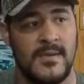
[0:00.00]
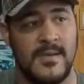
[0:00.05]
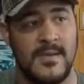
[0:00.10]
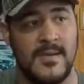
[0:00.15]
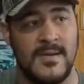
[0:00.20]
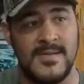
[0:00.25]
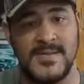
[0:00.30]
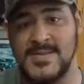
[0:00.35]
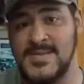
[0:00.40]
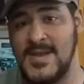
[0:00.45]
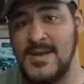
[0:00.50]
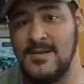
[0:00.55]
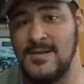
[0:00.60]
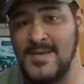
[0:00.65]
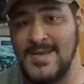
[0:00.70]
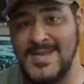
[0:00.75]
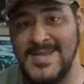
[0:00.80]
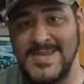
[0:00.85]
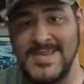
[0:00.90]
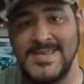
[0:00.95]
guns that are
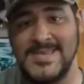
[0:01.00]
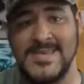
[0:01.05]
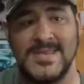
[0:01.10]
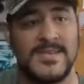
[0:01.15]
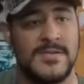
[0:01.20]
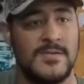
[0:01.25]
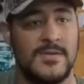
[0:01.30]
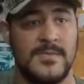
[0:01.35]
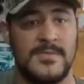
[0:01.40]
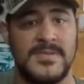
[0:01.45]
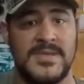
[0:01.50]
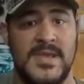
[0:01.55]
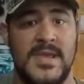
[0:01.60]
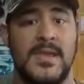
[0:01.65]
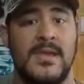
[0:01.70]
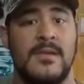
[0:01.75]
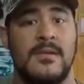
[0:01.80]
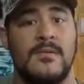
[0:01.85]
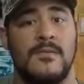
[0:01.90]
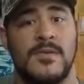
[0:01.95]
easy to
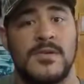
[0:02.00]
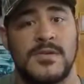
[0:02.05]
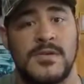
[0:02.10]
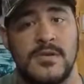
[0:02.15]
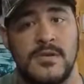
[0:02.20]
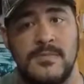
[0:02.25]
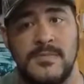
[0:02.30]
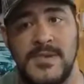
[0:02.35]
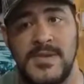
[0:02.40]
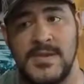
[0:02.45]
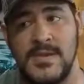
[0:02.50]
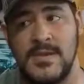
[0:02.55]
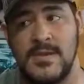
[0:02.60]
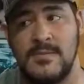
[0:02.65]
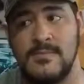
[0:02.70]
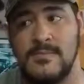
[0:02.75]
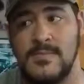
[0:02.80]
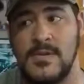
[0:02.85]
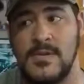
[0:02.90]
obtain, which could be